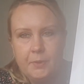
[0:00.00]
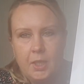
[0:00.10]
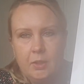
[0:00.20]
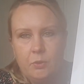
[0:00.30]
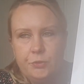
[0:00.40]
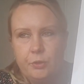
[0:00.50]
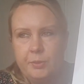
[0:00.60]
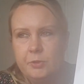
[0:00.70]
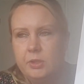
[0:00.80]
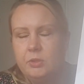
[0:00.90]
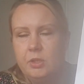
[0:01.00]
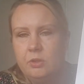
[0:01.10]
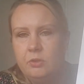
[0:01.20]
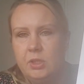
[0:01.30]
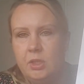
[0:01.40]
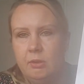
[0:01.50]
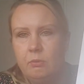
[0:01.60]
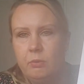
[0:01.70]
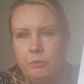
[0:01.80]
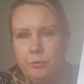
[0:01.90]
I also am stitching
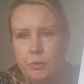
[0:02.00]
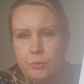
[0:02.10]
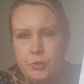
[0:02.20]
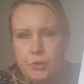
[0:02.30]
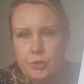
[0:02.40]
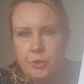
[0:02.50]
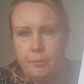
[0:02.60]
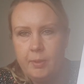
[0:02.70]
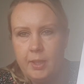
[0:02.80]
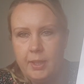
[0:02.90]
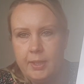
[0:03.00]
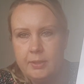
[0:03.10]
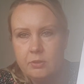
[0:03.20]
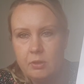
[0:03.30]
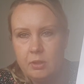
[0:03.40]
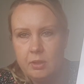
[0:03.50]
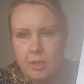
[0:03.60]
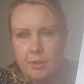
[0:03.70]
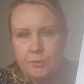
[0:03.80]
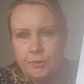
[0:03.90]
Seeking Refuge by the Scarlet
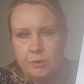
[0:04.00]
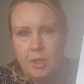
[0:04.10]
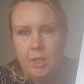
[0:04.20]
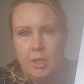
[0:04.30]
House.